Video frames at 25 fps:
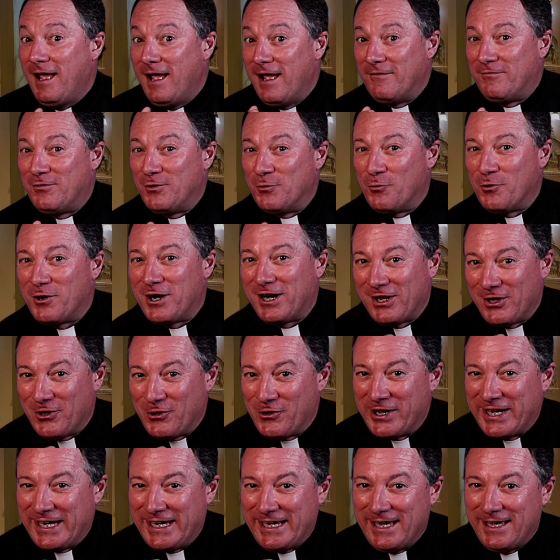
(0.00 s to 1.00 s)
If you want a
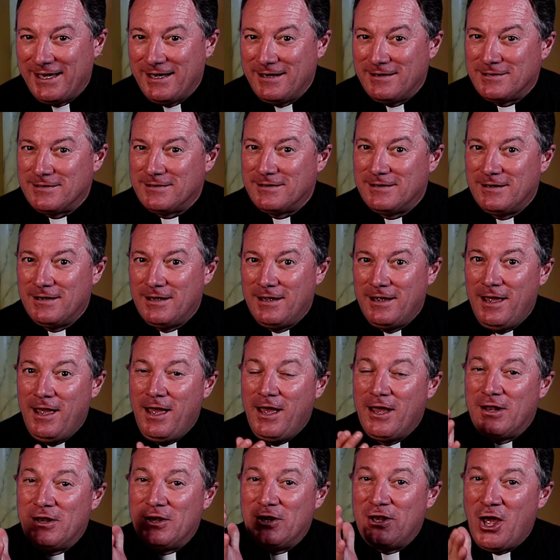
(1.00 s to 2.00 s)
little hint,
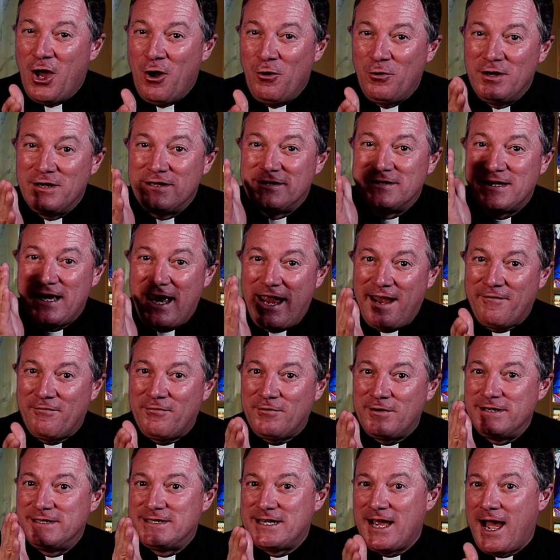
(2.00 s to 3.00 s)
notice
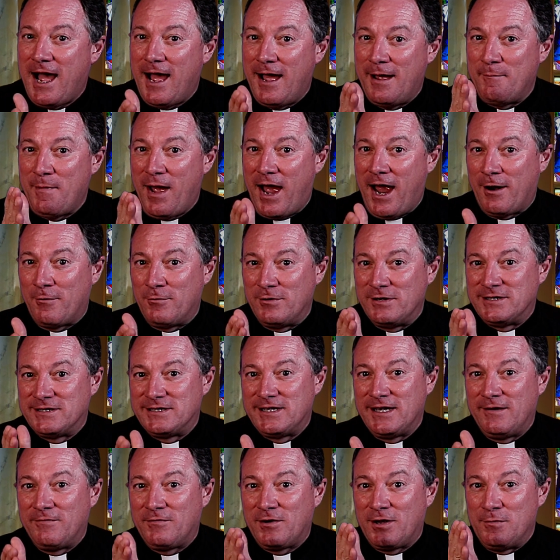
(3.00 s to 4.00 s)
every time I
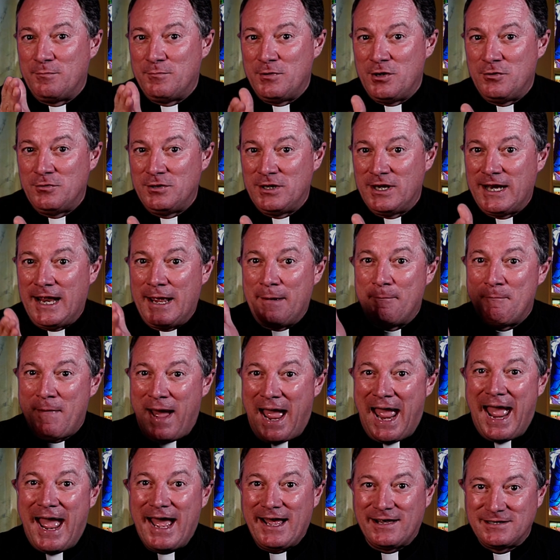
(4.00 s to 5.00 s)
receive communion at
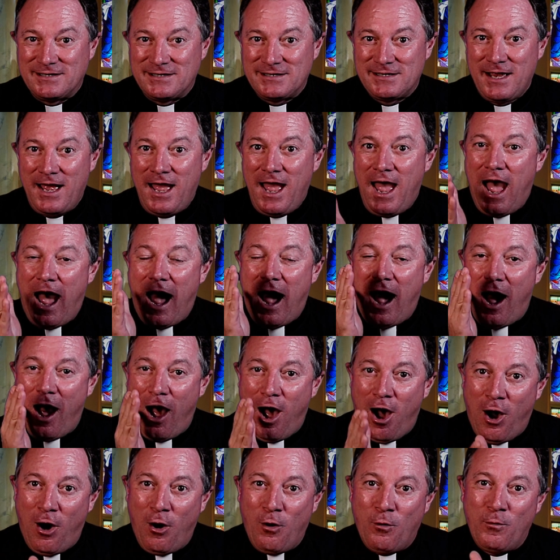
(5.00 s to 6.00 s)
Mass, I
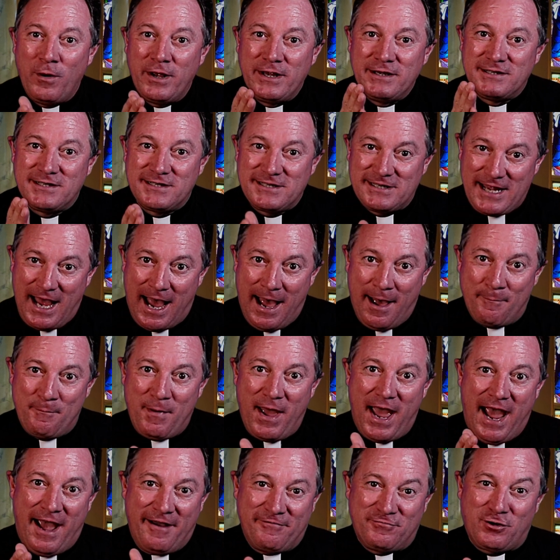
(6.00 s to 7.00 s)
always
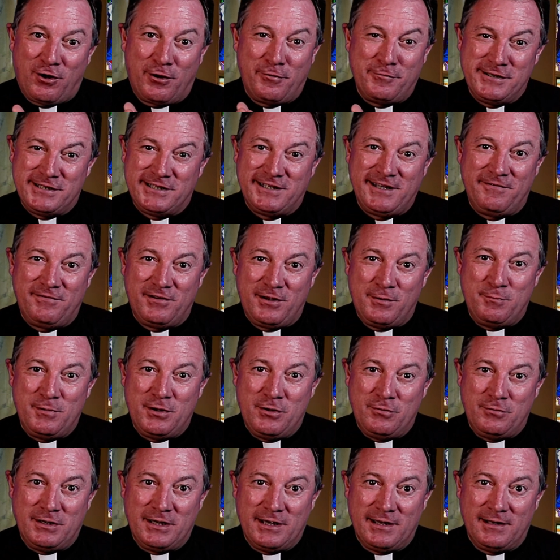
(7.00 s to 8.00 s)
stop after I receive
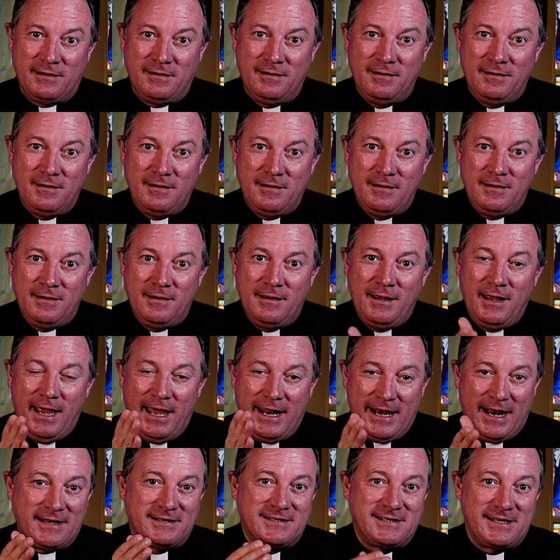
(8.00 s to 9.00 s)
communion
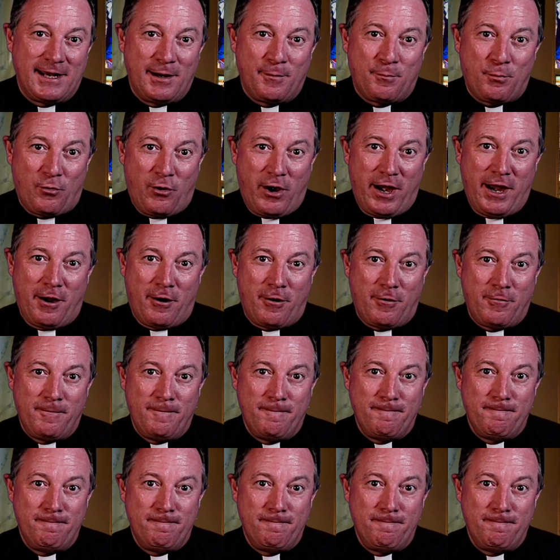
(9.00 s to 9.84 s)
and I say a prayer.